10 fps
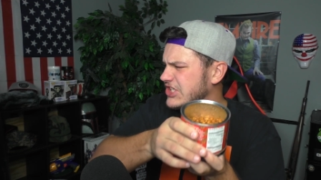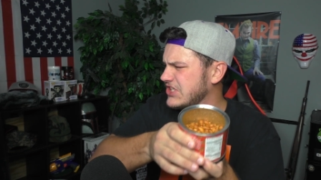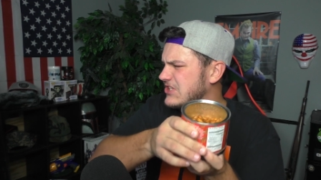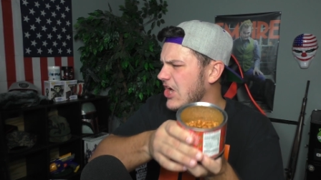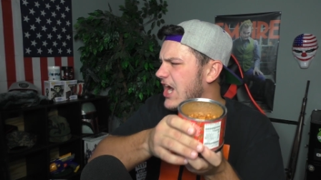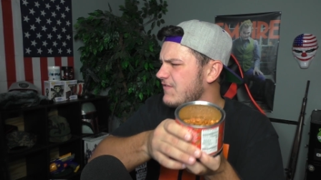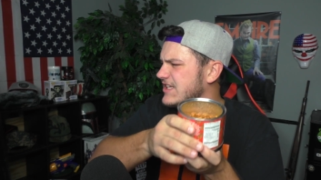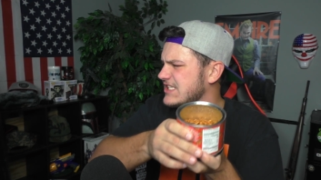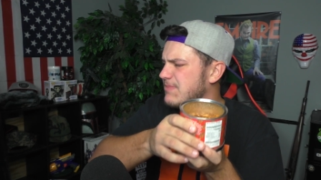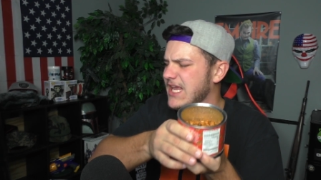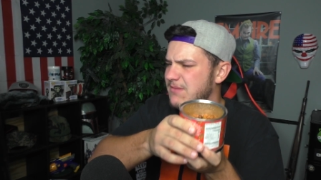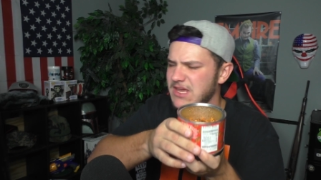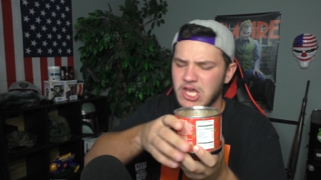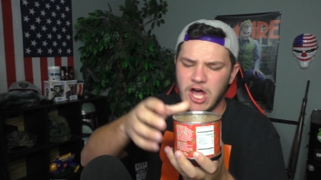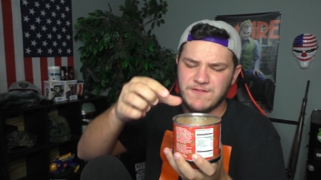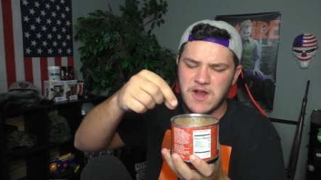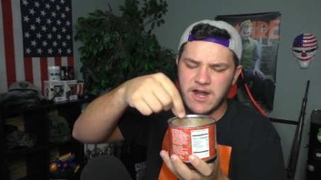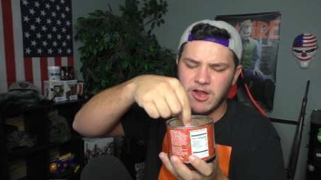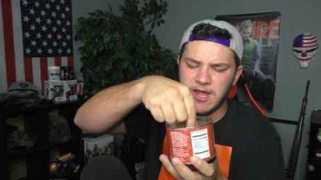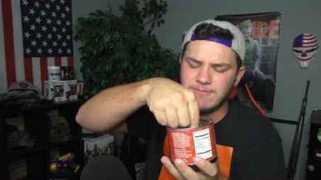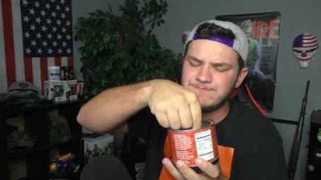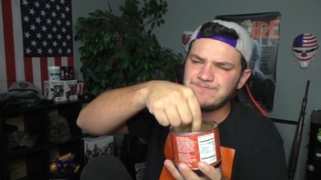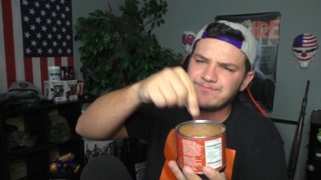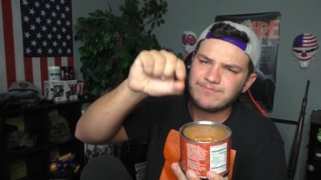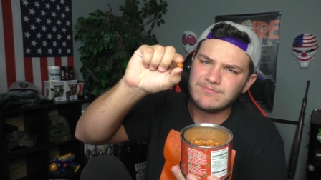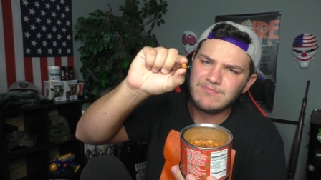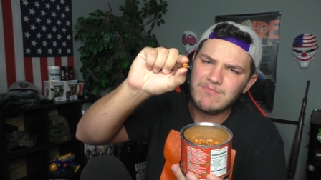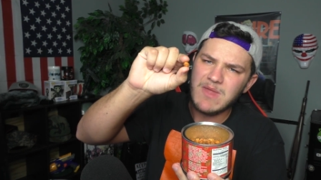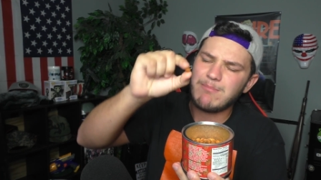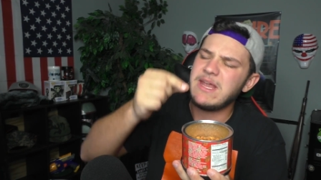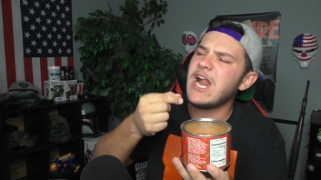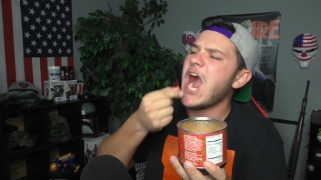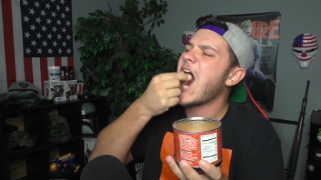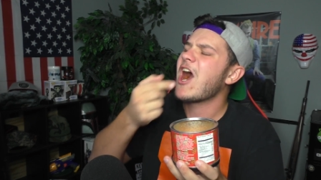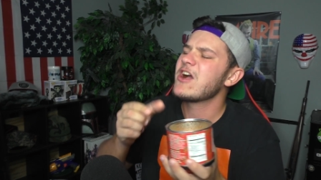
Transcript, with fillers: Just the thought of this is making me cough. All right, hold up. Peanut.